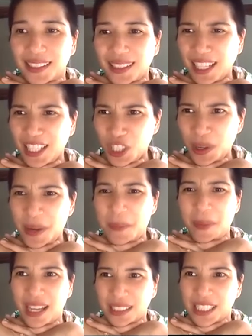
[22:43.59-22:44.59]
Can you
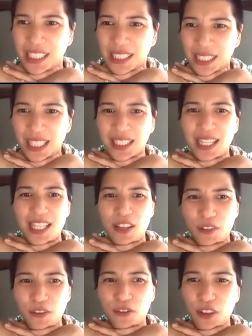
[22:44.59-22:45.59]
imagine? And that's
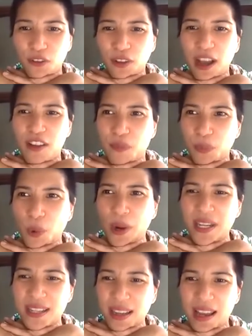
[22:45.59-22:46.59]

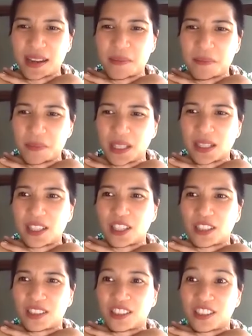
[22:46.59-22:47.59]
$55.9 billion